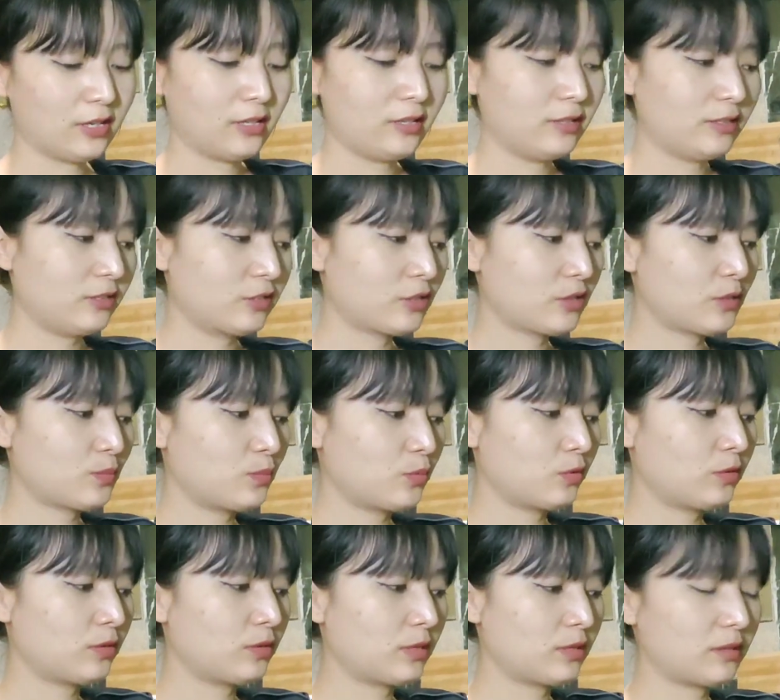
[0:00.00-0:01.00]
Just put
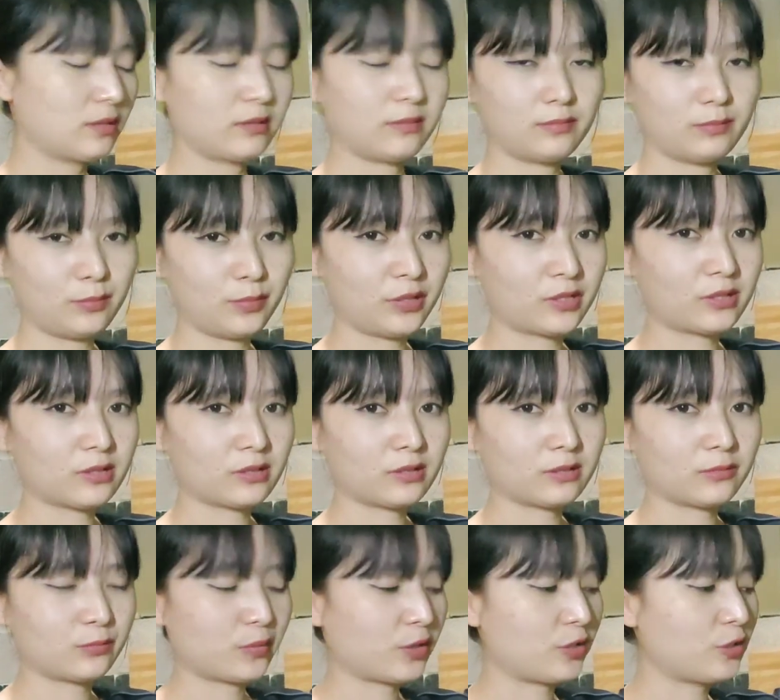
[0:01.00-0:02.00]
the bitter
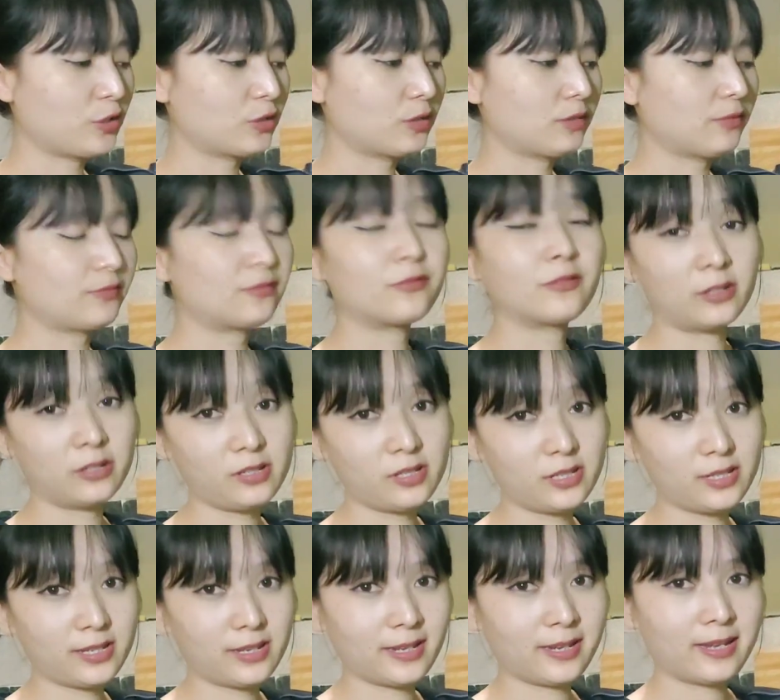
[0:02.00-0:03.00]
brinjal first.
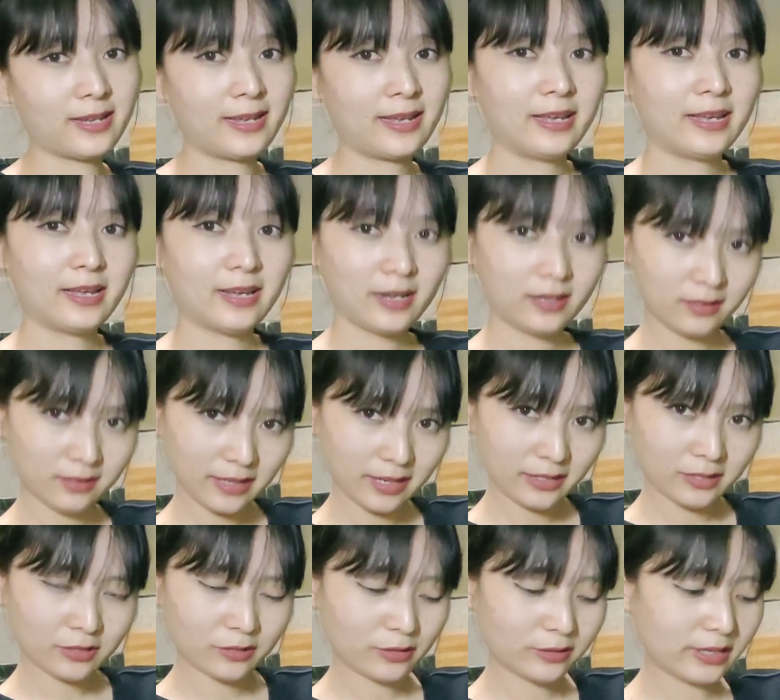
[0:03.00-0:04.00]
Later
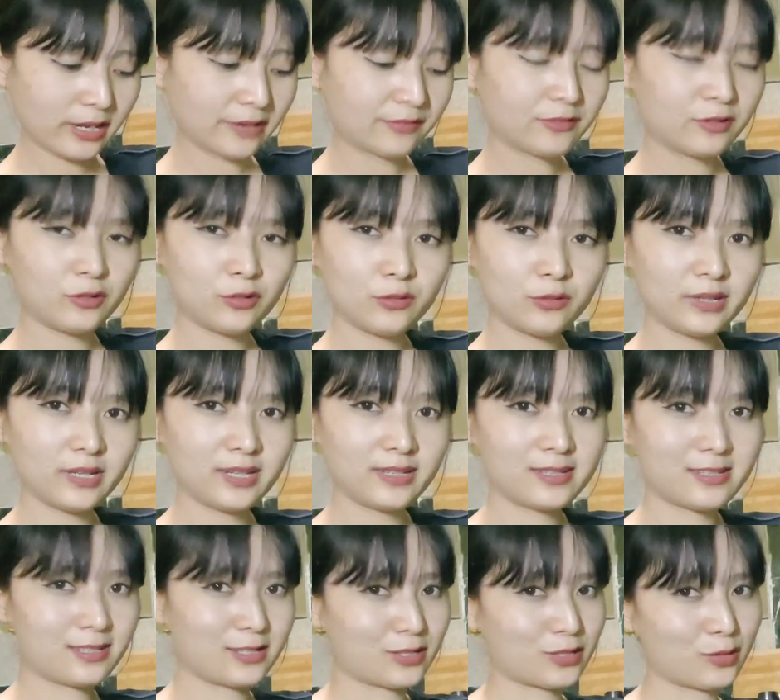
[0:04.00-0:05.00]
on, after 2 minutes, the
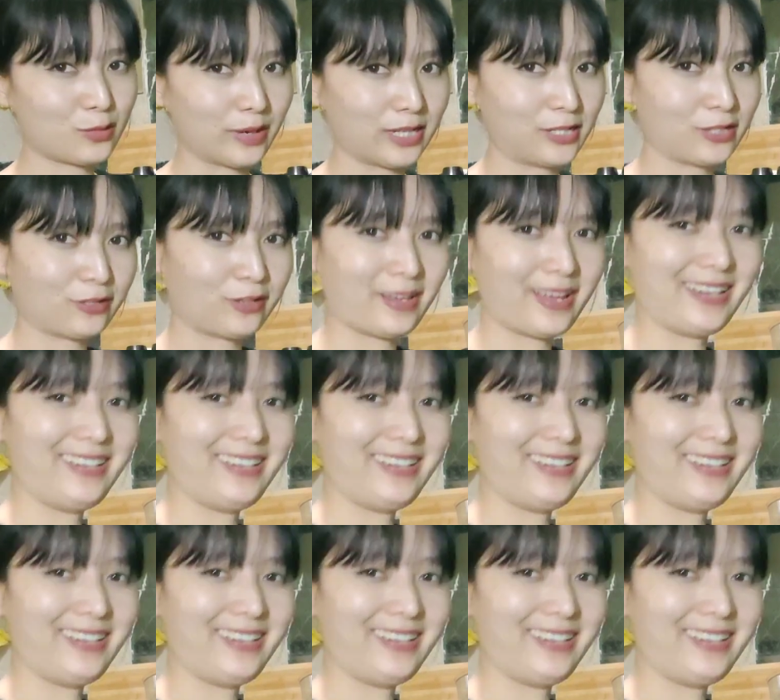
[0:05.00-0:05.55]
squash, okay?